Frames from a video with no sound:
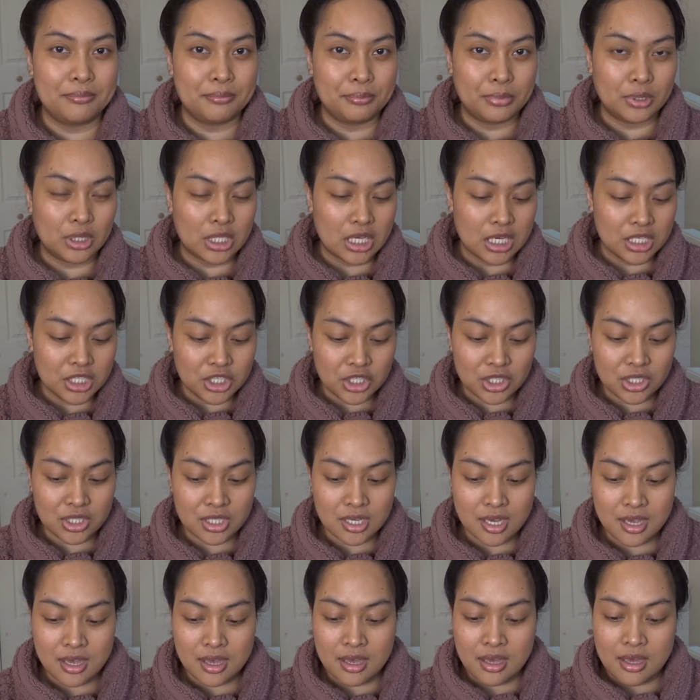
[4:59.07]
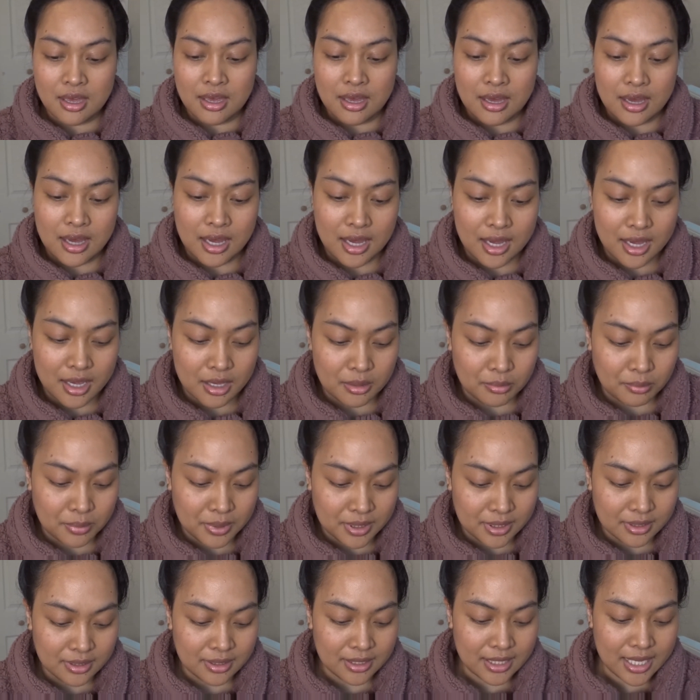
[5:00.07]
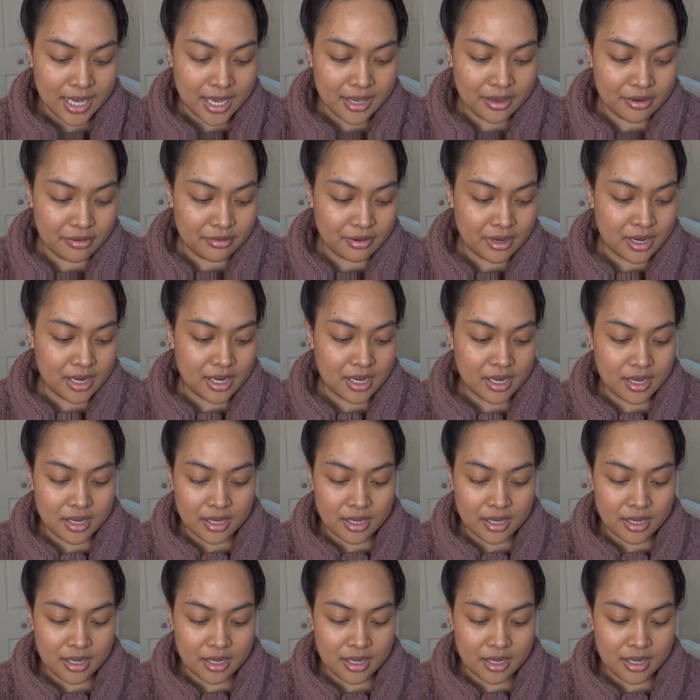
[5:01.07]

blush, I'll be layering